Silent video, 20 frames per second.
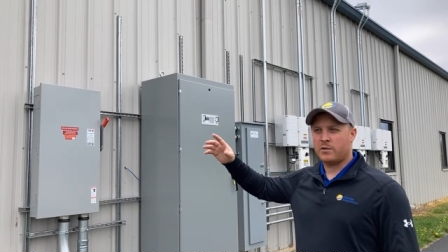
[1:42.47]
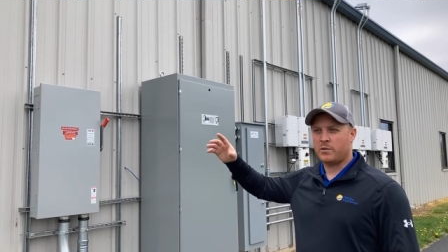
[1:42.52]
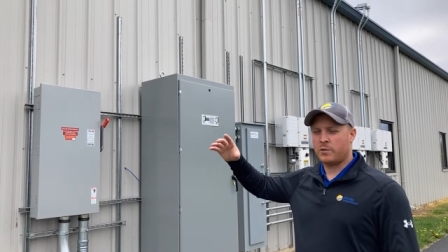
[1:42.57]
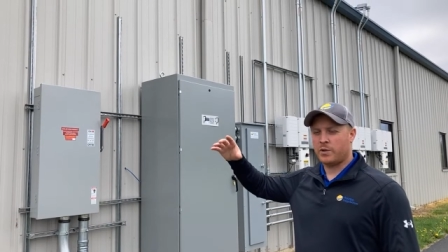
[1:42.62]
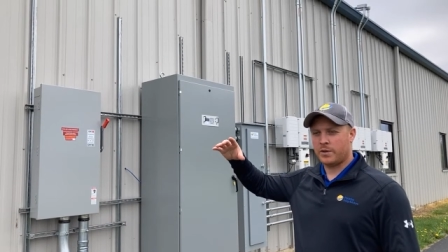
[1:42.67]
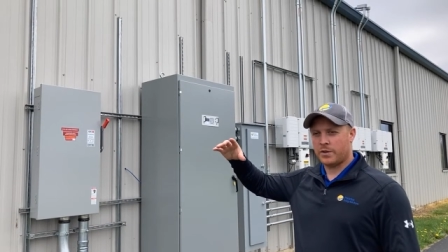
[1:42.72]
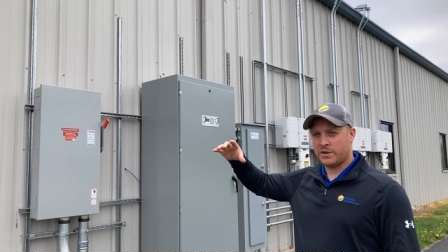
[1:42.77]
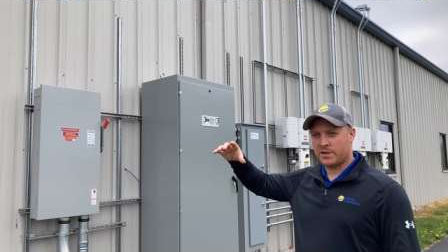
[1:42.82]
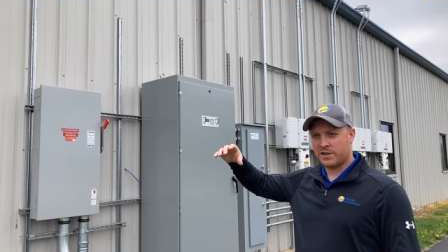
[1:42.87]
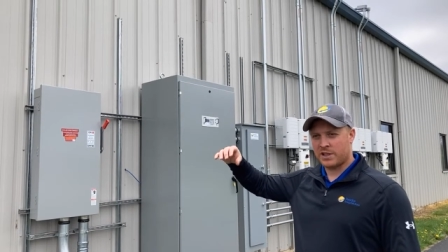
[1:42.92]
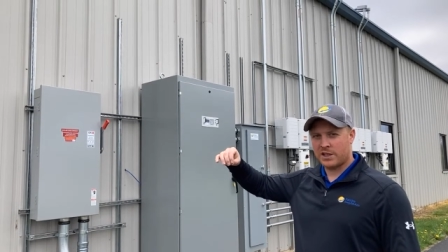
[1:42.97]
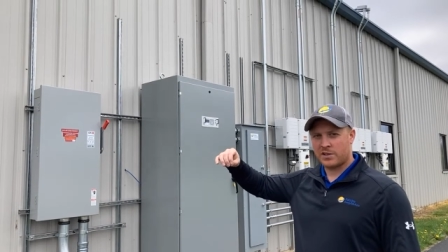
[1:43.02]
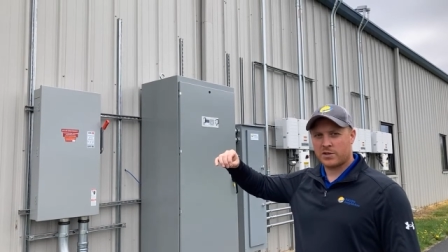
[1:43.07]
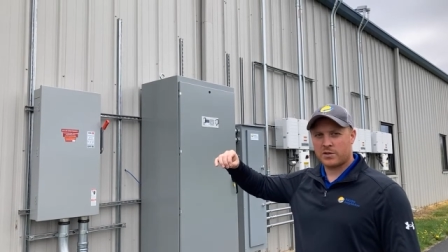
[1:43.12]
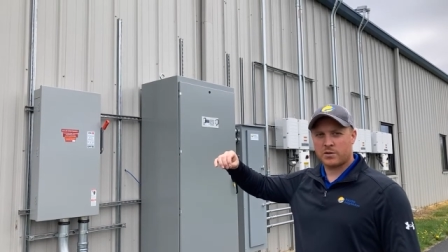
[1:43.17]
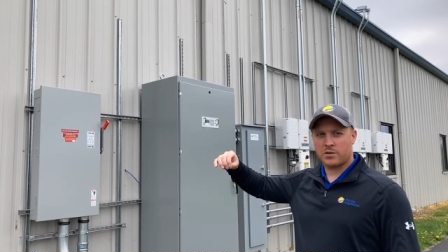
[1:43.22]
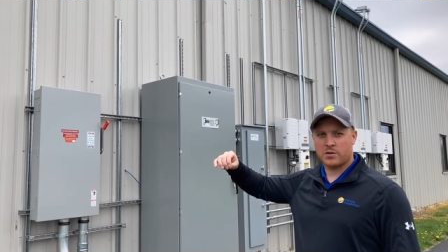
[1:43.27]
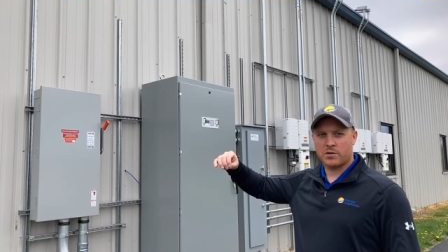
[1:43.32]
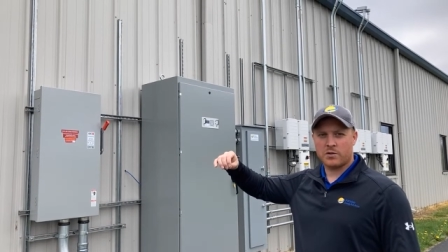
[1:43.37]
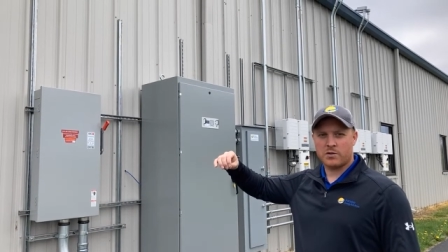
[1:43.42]
with a set
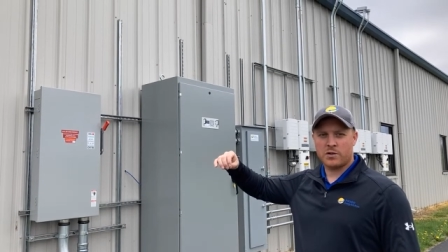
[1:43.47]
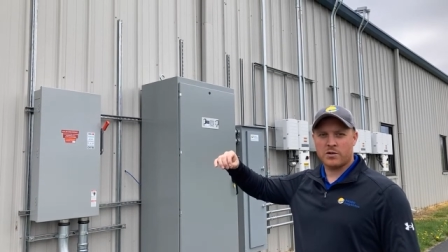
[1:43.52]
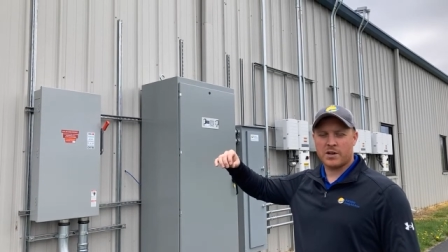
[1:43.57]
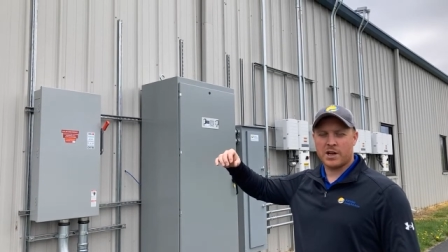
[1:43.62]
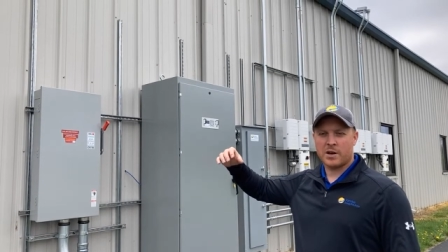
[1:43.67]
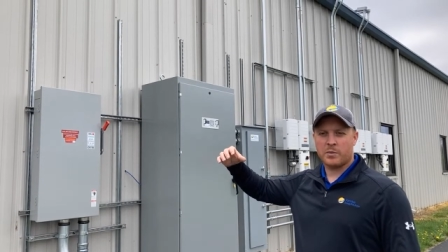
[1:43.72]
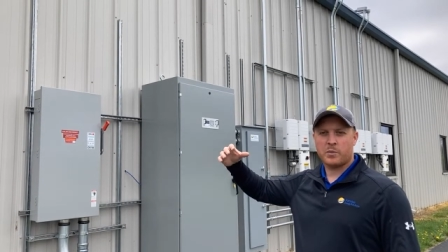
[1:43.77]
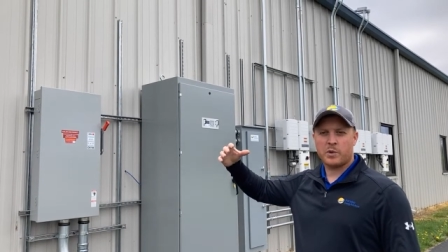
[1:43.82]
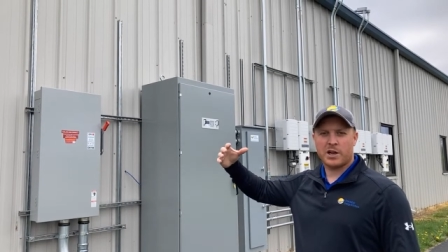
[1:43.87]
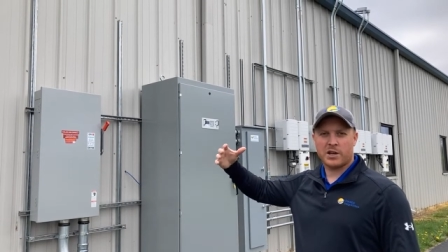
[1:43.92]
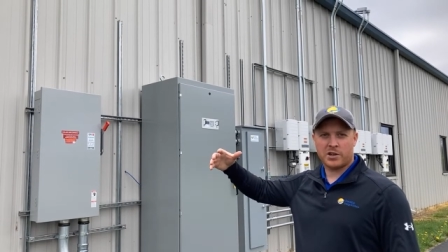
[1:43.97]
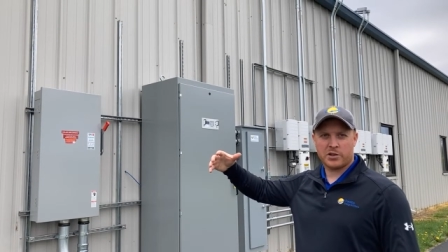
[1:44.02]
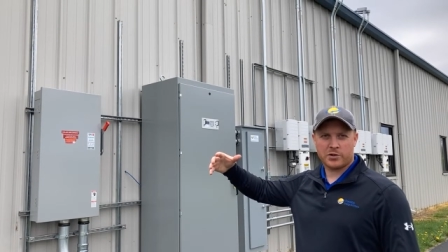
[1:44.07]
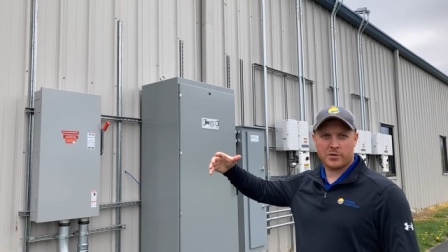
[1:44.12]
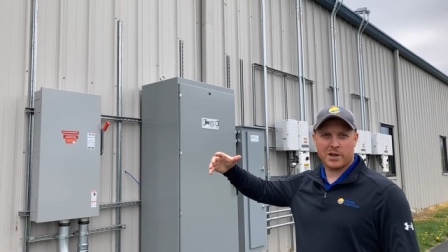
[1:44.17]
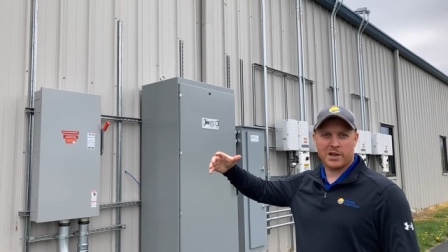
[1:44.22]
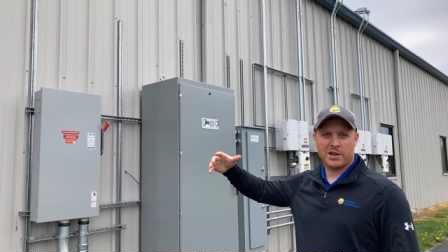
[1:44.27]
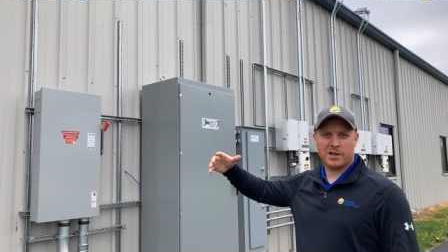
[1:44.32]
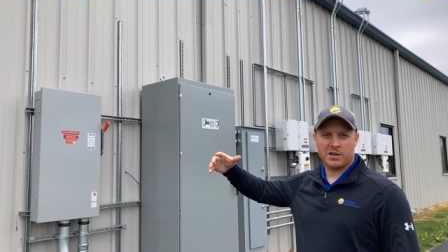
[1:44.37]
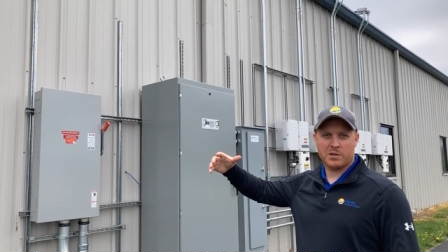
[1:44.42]
screw, you're not
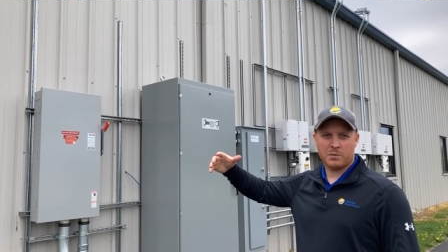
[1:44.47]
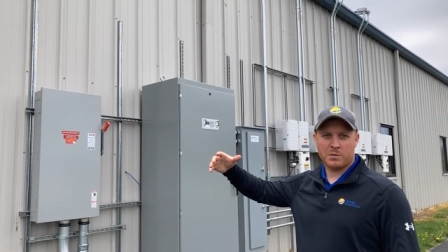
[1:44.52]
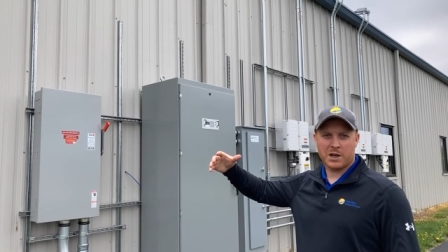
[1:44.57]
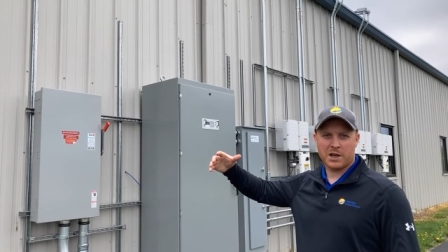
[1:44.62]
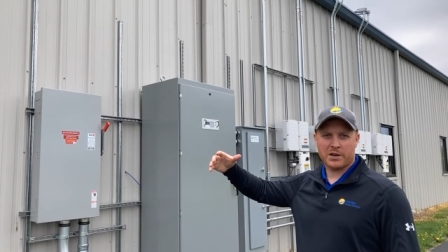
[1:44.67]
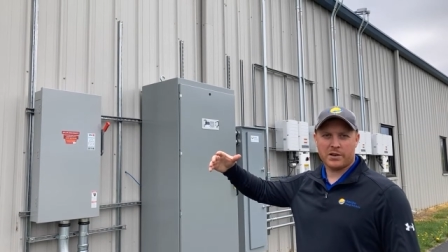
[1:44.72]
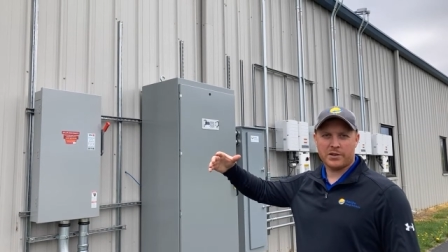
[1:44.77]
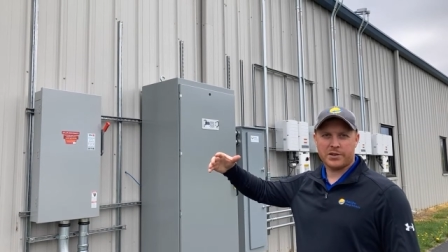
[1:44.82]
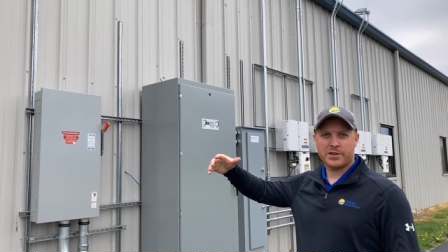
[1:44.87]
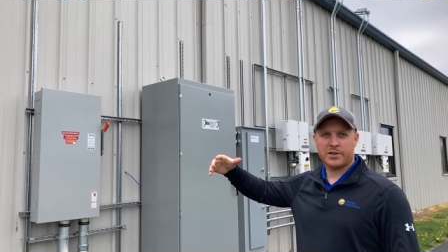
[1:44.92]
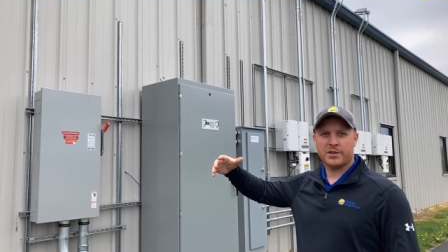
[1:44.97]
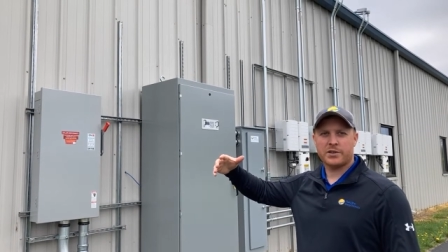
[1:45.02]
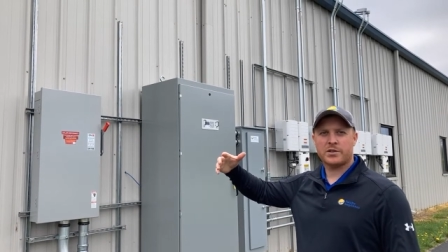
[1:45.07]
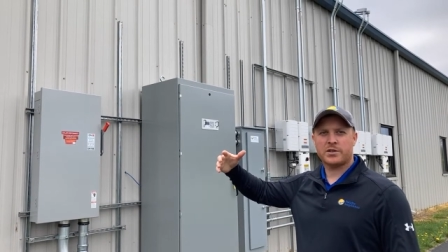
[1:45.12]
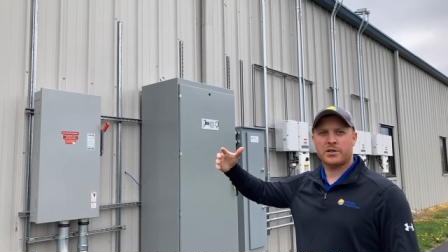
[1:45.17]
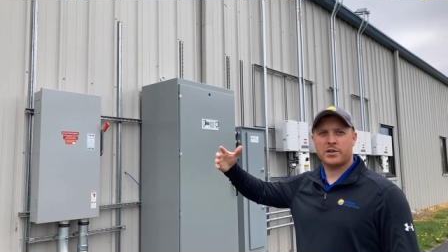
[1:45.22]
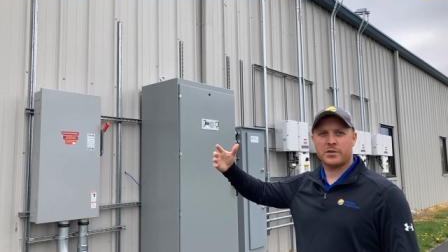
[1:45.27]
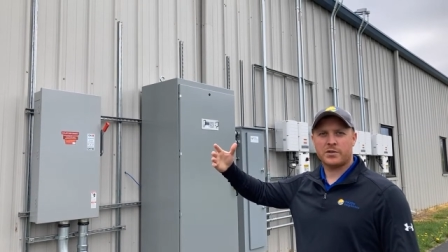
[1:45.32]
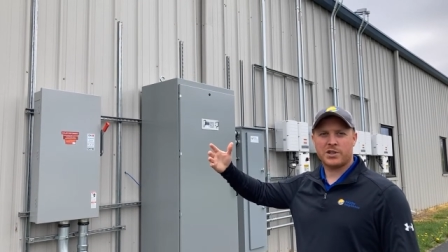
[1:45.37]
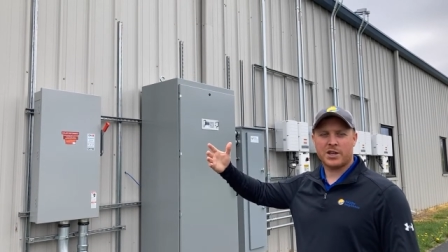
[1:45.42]
penetrating the metal, so
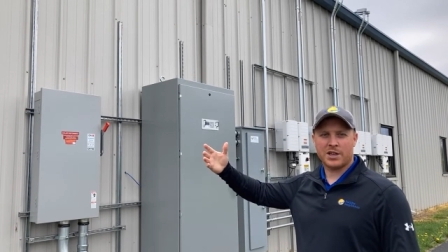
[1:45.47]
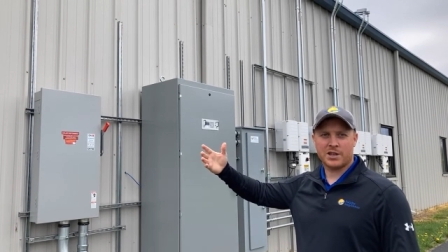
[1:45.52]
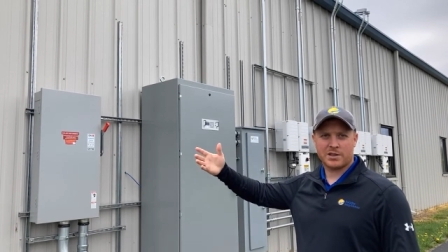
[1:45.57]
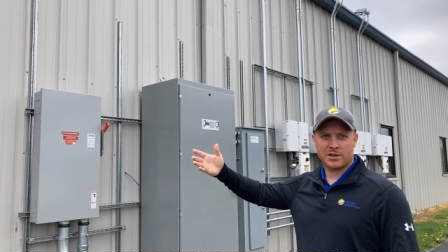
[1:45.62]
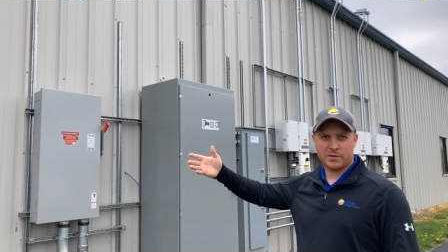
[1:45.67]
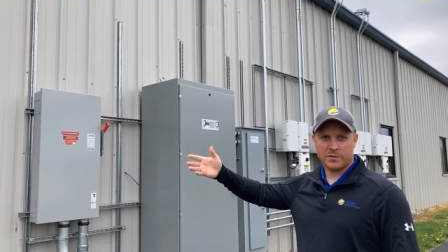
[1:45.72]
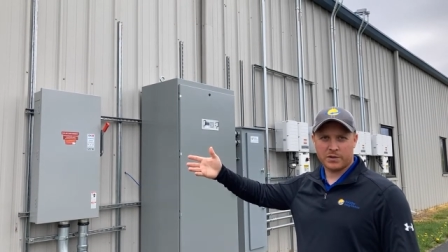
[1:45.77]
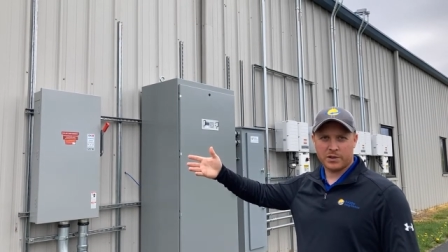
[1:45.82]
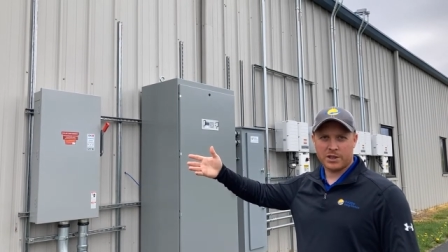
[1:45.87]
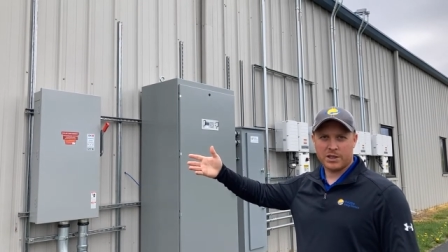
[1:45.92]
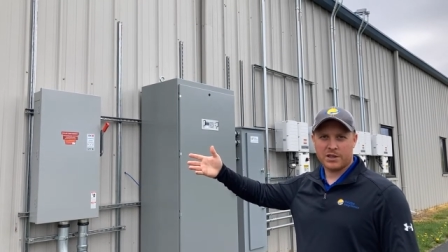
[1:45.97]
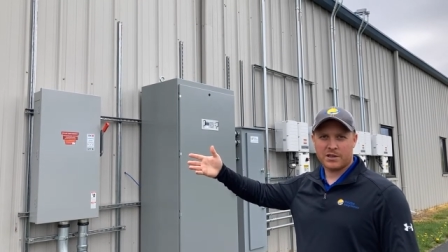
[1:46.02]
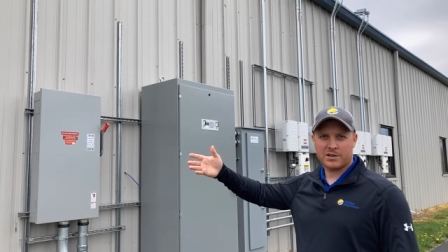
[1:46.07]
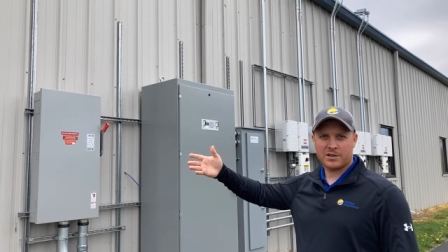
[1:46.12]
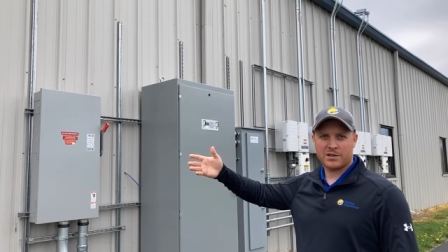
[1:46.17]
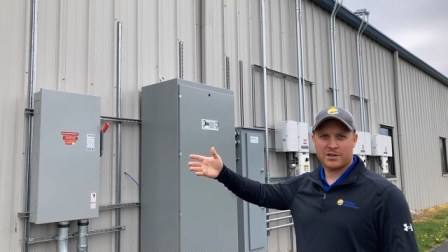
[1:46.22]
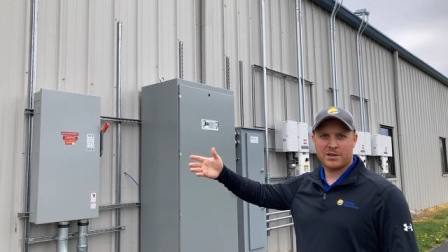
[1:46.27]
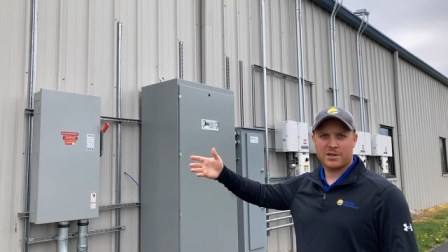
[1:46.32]
there's no chance of leaks,